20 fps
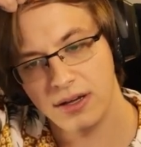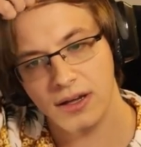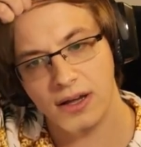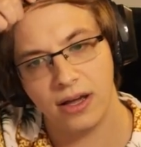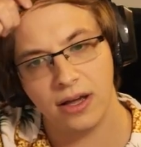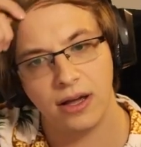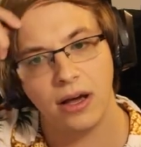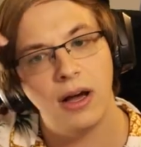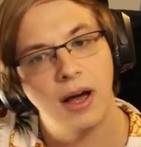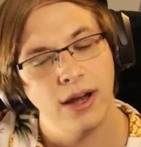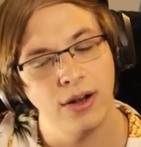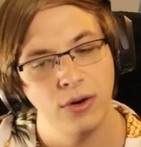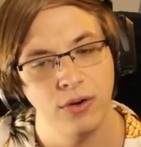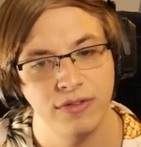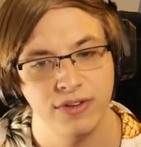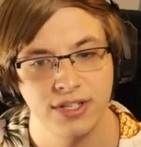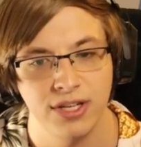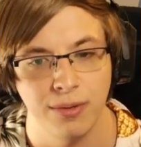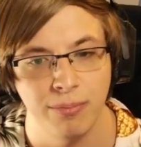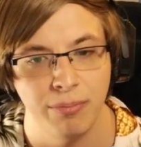I don't know if it
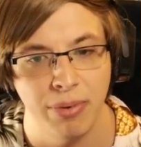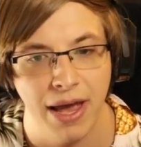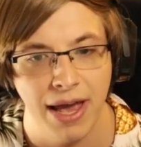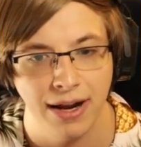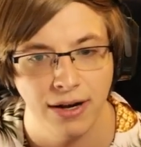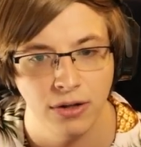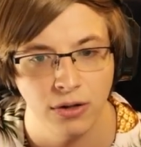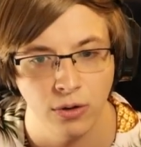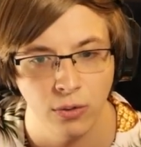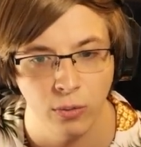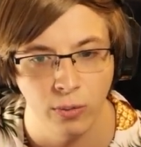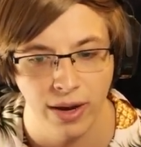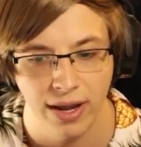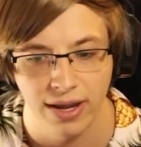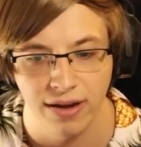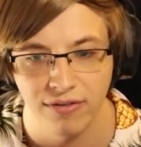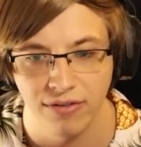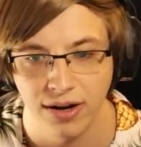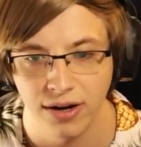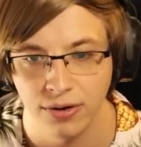said battle or
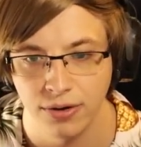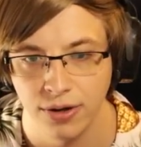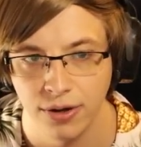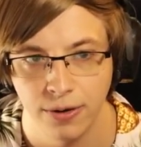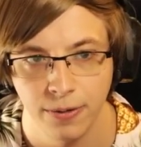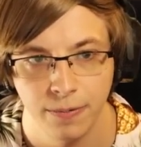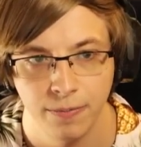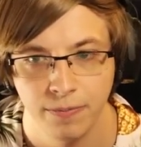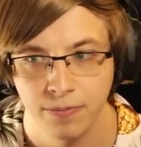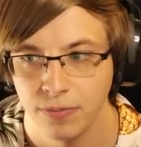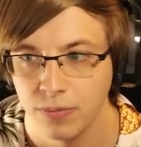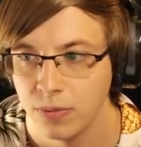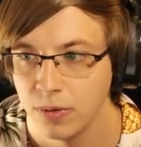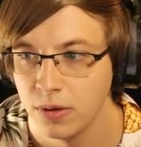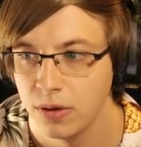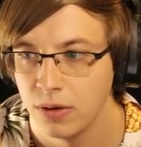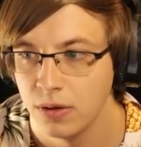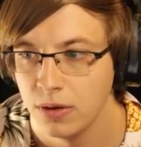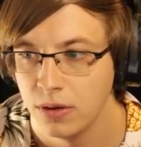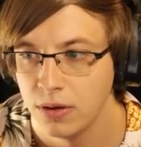wave. I don't know.
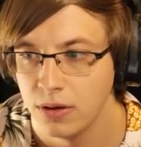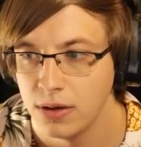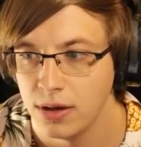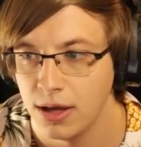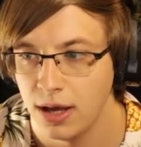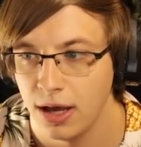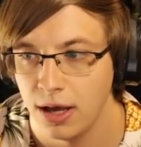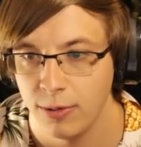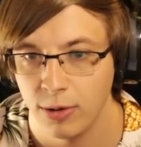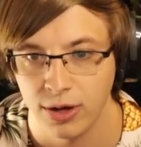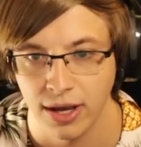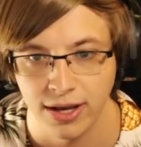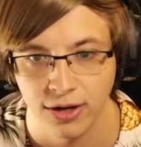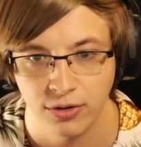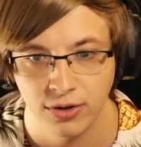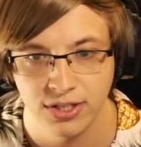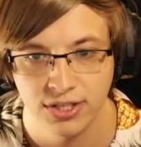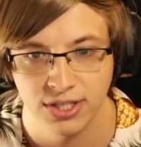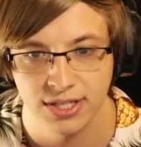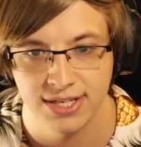Um, okay,
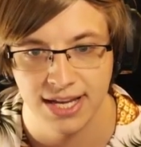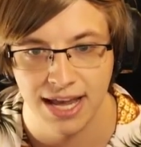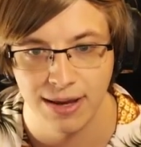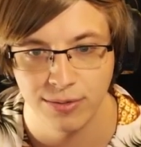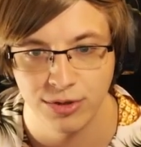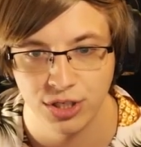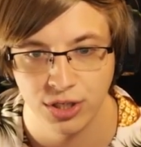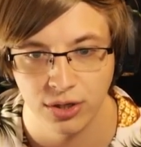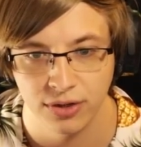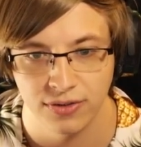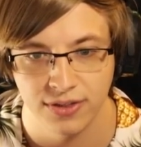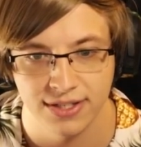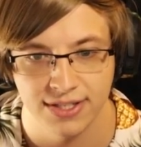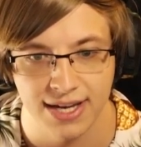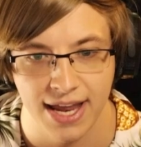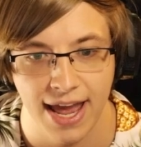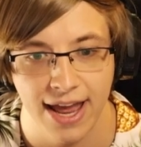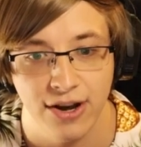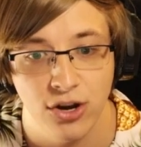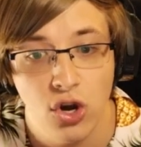increase the damage here at this
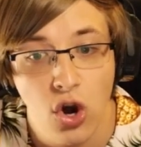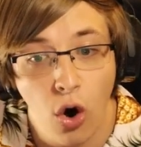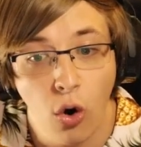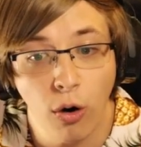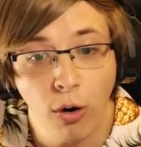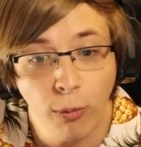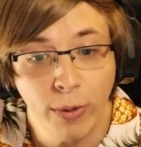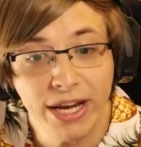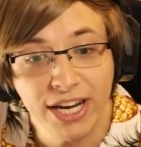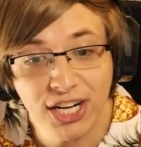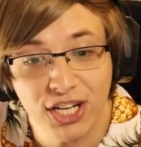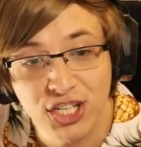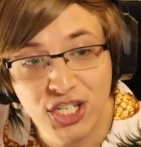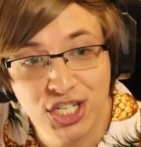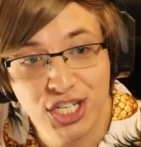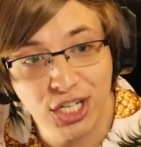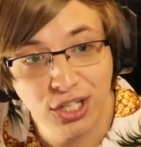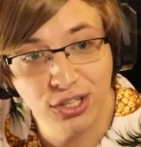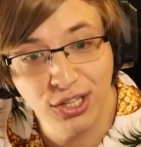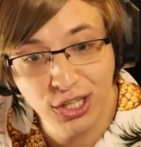end. No, are we gonna
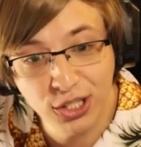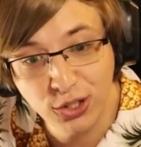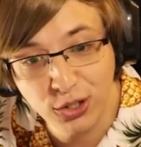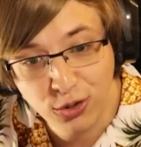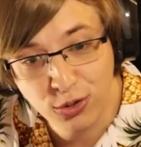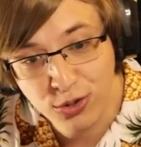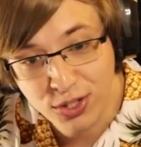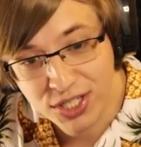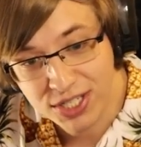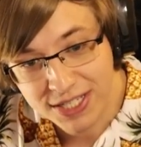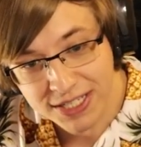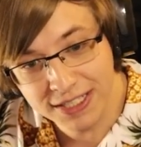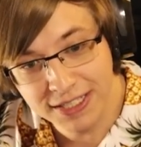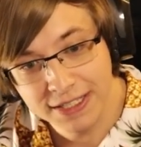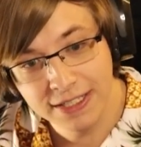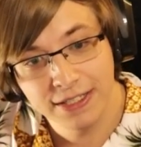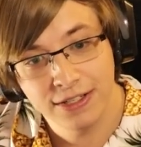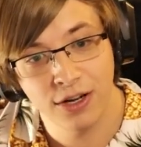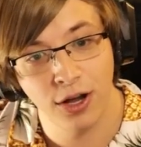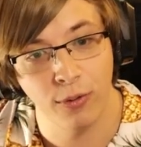still lose?
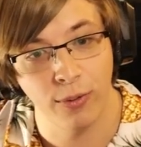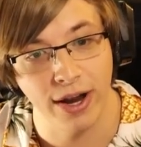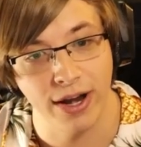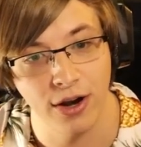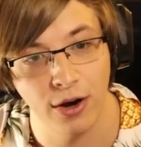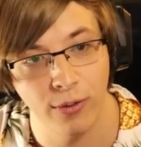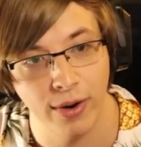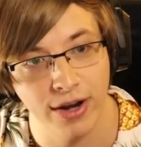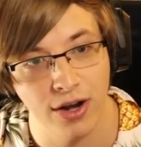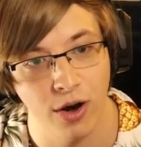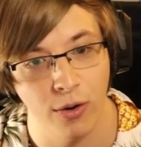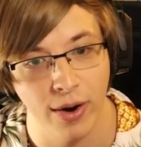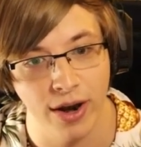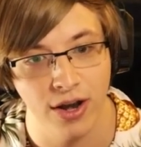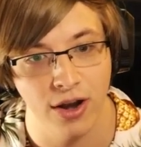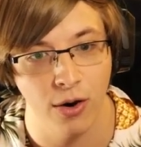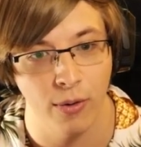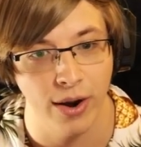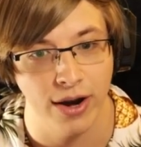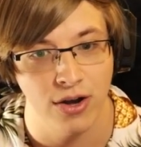No way, no way, no way,
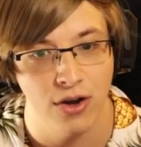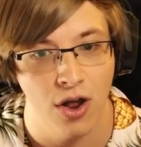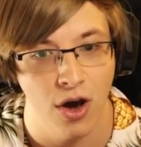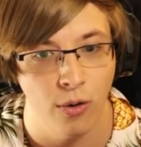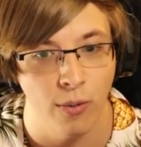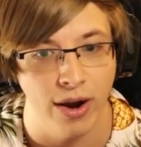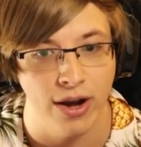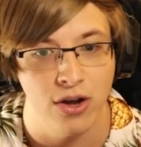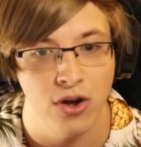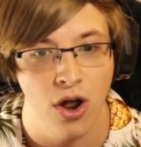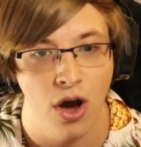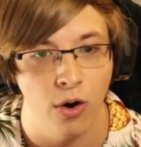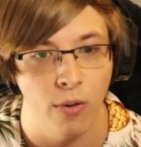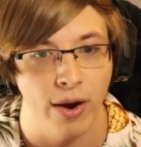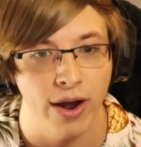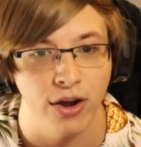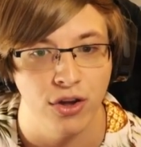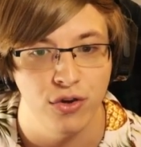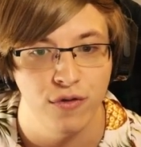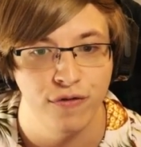no way, no way, no
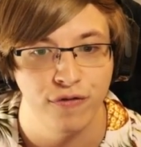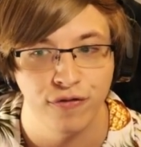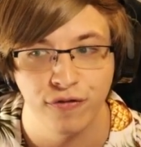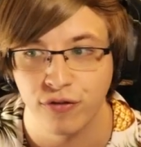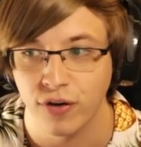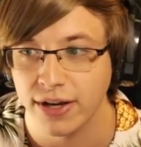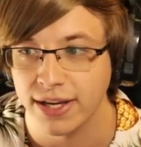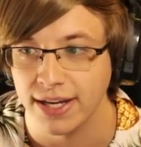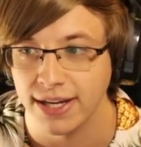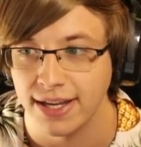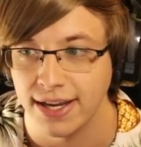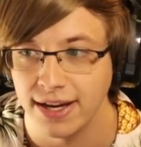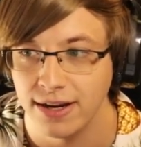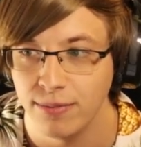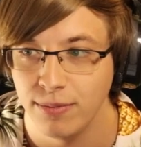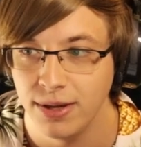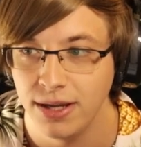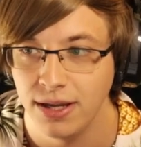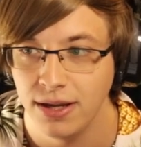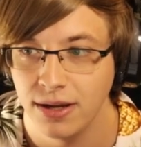way. Are you freaking kidding
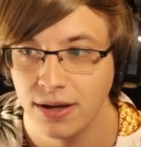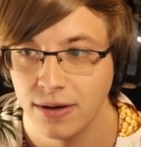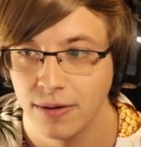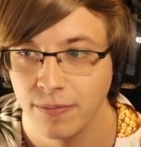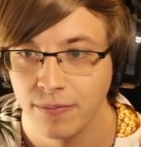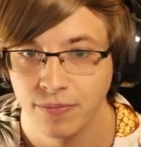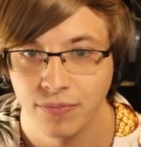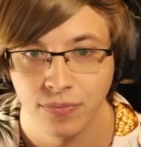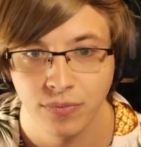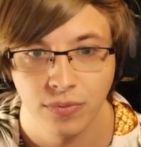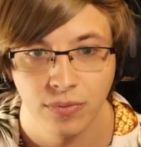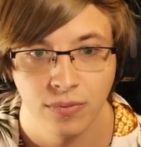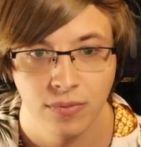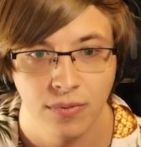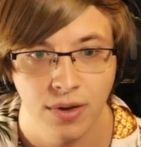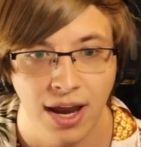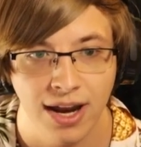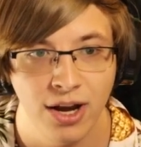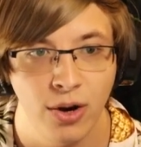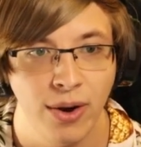me?
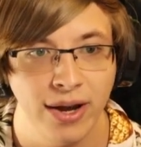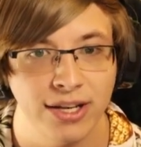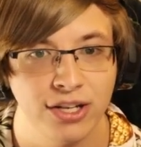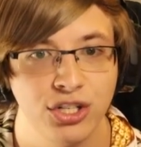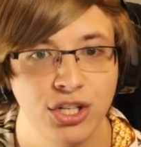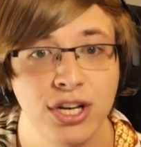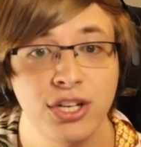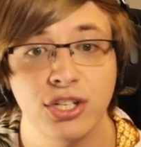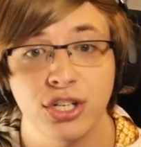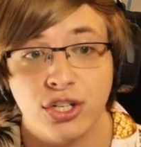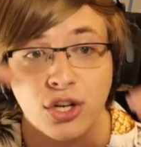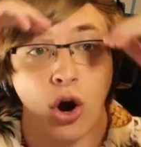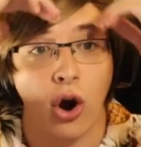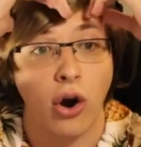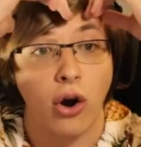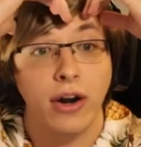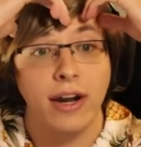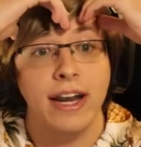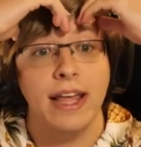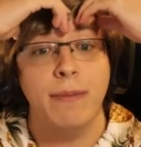I know I can change the
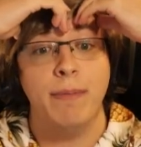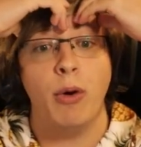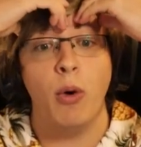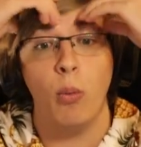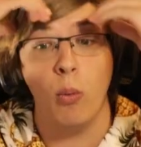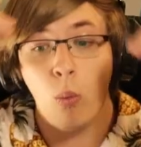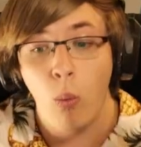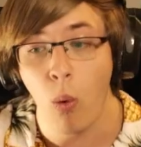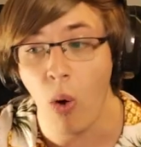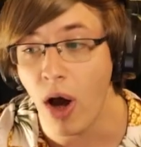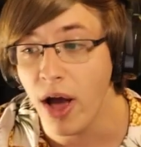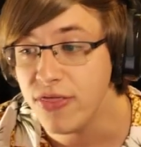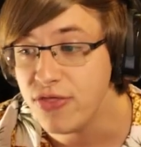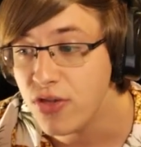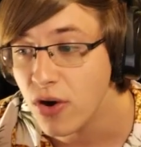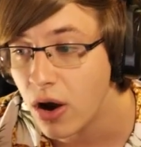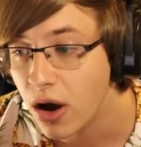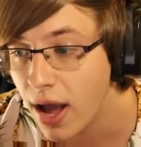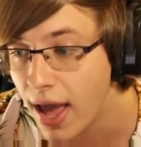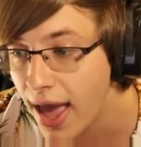targeting, but what
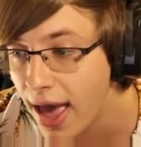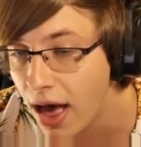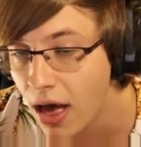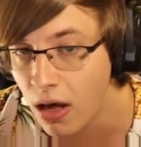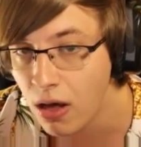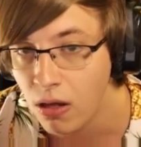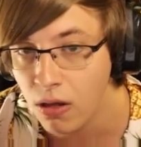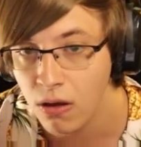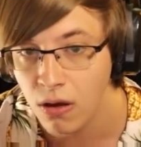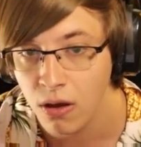the hell?